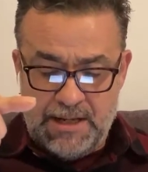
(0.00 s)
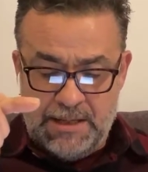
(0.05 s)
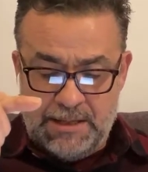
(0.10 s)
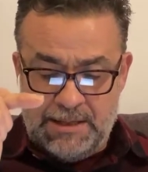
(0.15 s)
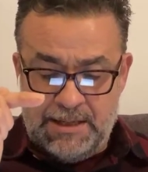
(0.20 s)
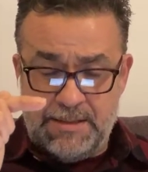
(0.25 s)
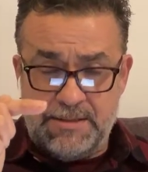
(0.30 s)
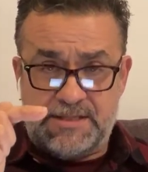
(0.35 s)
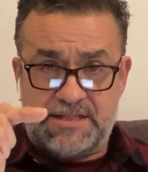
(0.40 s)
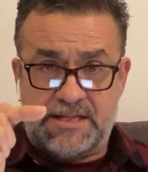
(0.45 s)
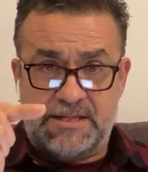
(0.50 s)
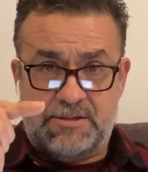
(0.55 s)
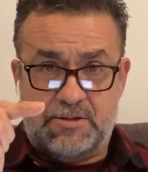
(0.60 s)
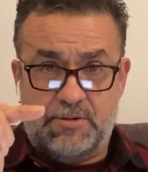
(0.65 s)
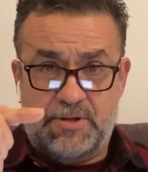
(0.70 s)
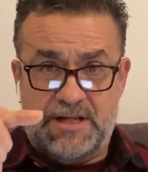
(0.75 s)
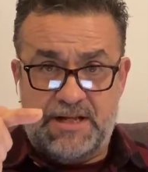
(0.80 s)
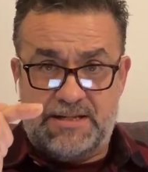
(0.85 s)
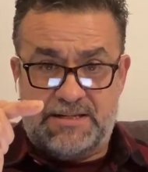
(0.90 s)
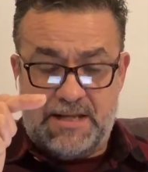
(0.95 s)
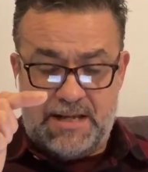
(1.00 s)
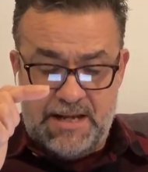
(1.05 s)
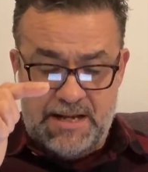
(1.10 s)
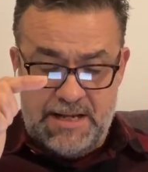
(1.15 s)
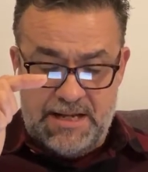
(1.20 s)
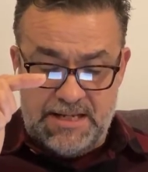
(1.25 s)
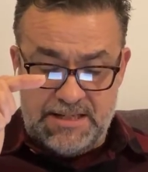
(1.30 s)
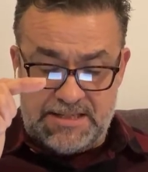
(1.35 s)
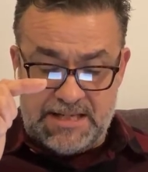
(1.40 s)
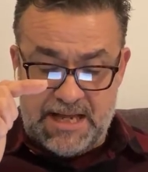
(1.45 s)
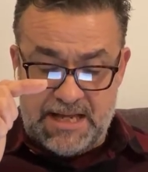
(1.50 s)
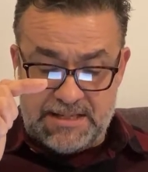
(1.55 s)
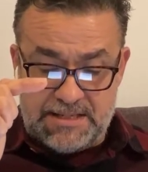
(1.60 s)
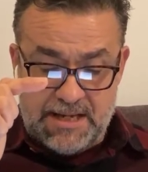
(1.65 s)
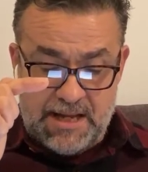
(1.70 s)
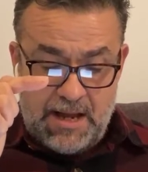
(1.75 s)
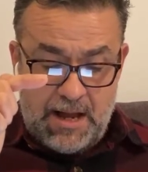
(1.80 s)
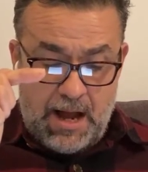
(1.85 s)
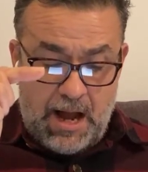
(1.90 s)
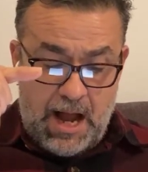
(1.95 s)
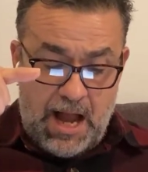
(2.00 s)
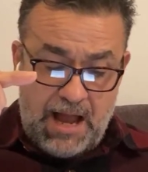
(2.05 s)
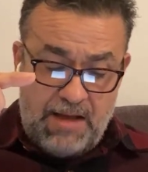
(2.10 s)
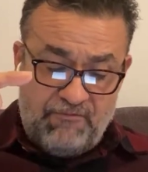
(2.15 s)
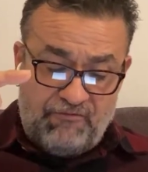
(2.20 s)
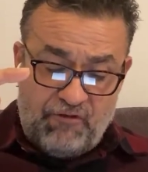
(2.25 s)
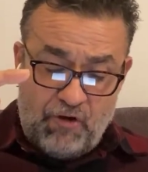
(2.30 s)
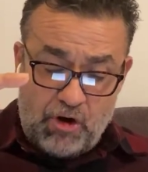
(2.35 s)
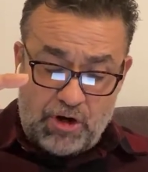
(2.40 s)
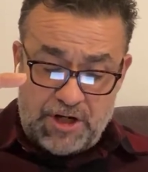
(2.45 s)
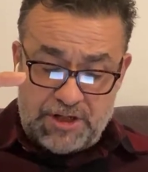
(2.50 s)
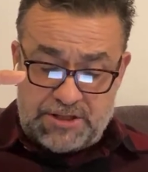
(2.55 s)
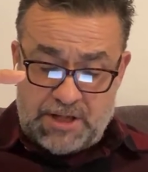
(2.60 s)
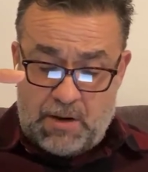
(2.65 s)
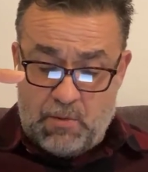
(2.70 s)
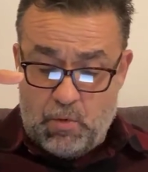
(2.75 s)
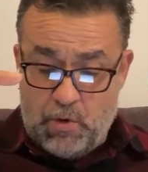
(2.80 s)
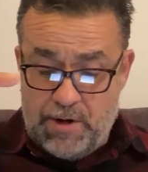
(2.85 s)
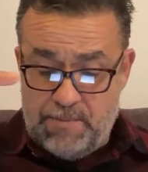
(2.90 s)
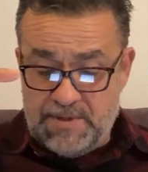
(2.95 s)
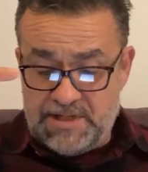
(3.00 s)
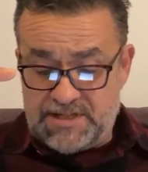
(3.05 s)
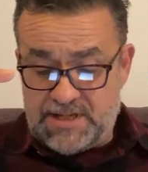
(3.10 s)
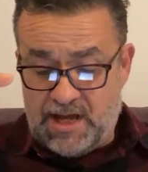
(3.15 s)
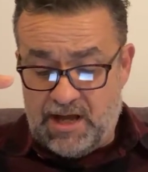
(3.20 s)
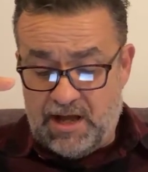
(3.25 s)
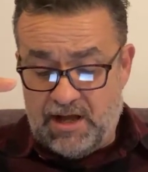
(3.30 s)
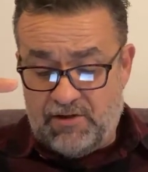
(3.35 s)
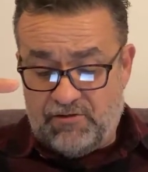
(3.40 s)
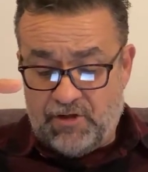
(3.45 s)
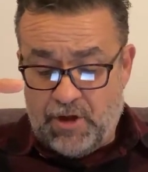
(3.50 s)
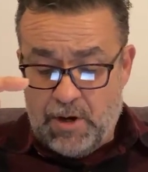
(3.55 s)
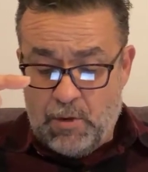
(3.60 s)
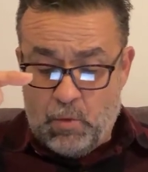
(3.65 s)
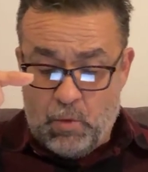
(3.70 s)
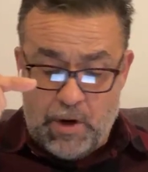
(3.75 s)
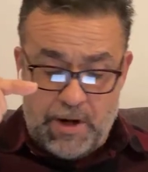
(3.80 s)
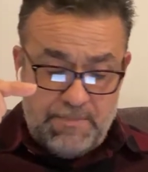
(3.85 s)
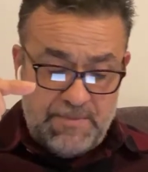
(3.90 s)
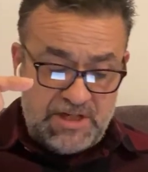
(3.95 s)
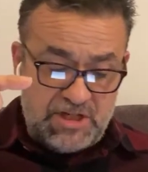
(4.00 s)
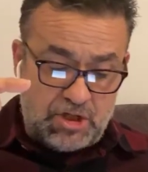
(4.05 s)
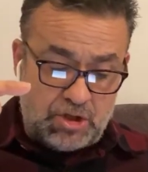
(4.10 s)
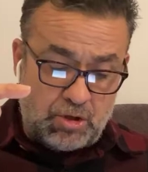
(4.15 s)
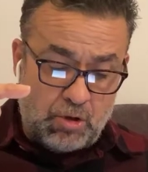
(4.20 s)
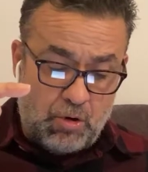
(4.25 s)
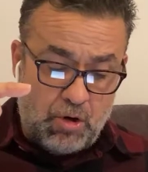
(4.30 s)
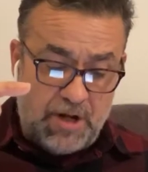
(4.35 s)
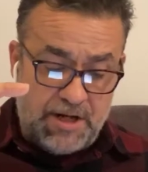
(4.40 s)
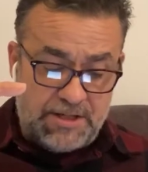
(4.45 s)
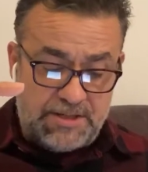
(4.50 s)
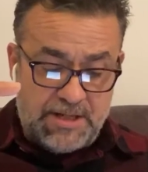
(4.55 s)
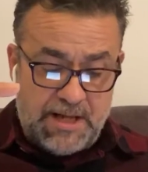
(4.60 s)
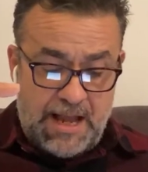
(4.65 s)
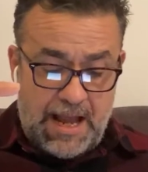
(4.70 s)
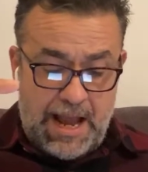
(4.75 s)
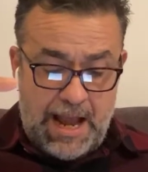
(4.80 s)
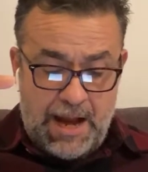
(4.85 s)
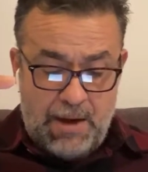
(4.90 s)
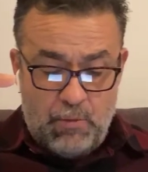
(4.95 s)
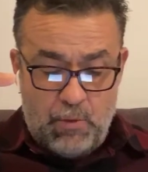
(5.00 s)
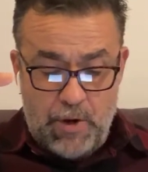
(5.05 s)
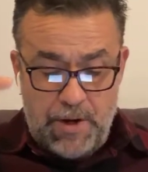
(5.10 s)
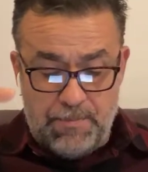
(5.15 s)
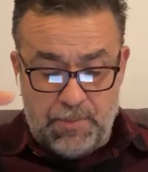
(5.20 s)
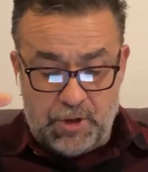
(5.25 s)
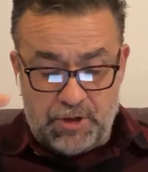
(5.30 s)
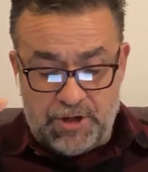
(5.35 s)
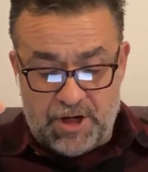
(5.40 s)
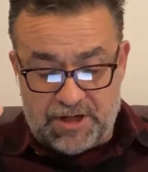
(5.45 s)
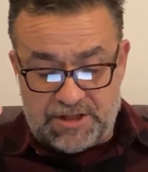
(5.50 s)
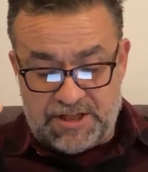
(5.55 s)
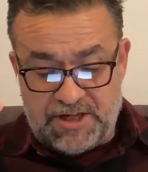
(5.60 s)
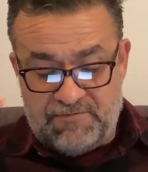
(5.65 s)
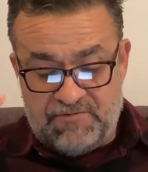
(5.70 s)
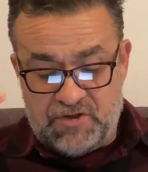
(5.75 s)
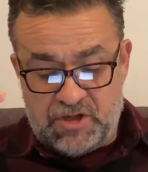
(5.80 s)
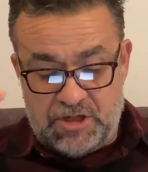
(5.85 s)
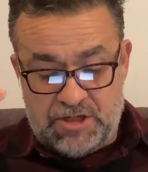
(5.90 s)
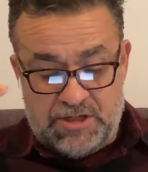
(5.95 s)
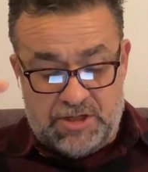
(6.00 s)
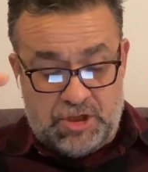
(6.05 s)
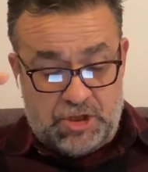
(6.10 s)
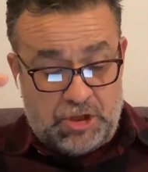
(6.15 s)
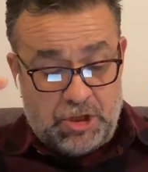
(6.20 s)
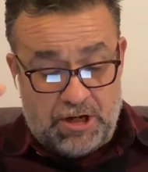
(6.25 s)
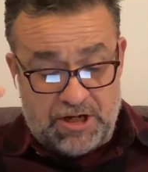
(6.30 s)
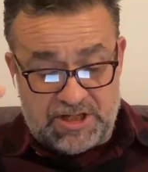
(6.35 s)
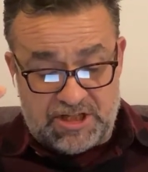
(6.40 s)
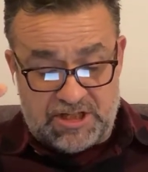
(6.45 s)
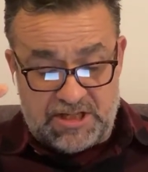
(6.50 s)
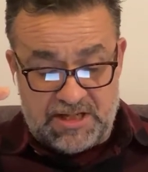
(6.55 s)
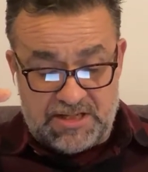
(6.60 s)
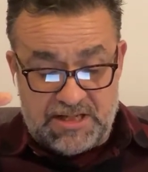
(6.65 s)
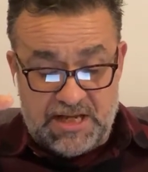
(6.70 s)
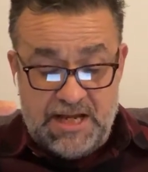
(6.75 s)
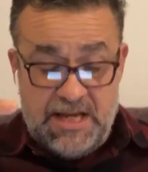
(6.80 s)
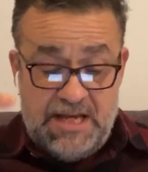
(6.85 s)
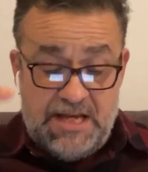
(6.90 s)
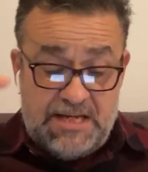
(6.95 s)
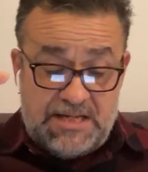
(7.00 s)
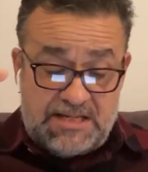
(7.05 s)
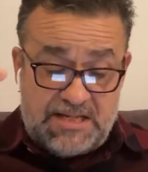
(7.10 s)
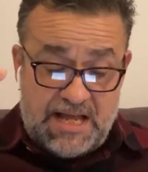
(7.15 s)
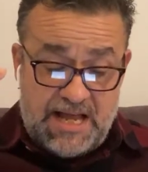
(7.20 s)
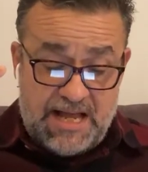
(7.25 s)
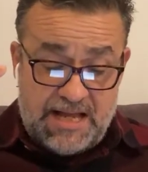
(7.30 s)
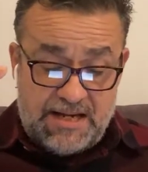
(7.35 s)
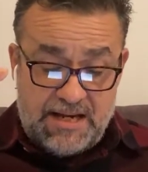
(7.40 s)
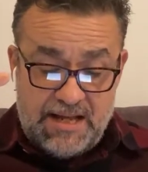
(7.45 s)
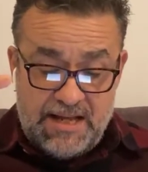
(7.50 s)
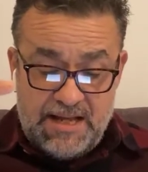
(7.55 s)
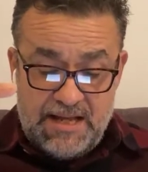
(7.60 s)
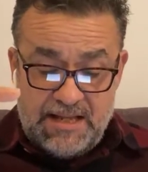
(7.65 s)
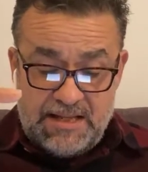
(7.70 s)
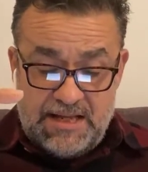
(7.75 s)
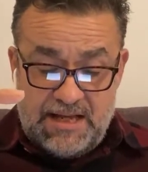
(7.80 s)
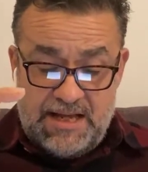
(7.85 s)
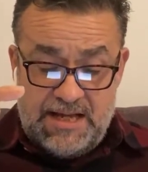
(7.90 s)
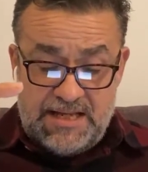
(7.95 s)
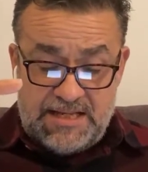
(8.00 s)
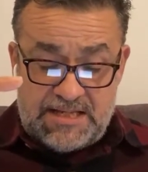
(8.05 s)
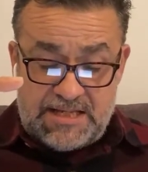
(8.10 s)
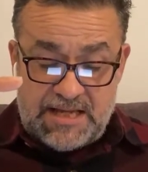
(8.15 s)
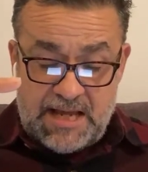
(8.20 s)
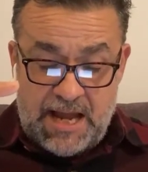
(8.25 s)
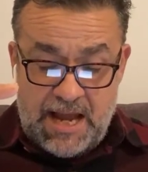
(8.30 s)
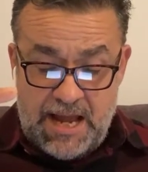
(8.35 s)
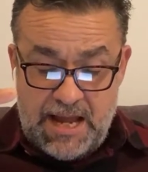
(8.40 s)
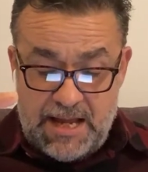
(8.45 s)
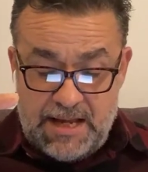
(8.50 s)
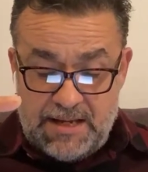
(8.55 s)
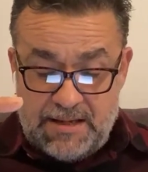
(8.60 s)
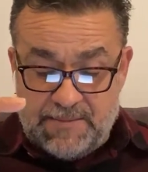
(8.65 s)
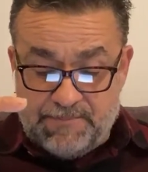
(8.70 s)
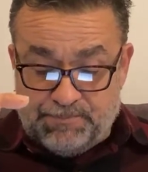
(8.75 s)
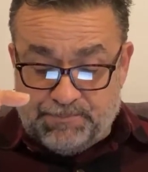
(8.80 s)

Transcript: Listen to this. He says, I am focused on women's health, women's choice, and reproductive justice. He said, it's a